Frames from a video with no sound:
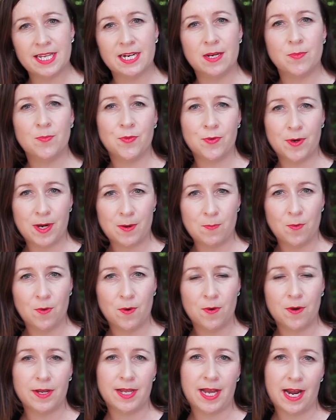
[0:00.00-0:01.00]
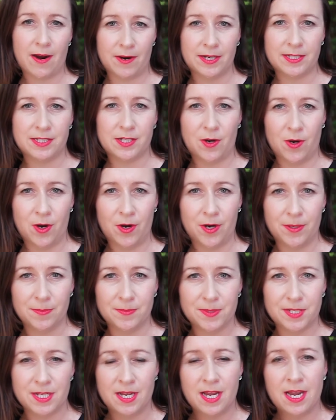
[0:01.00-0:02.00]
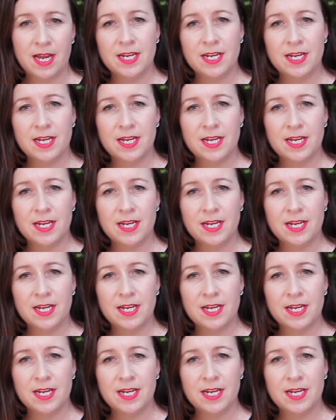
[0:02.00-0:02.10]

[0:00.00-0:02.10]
that are pre-war character homes.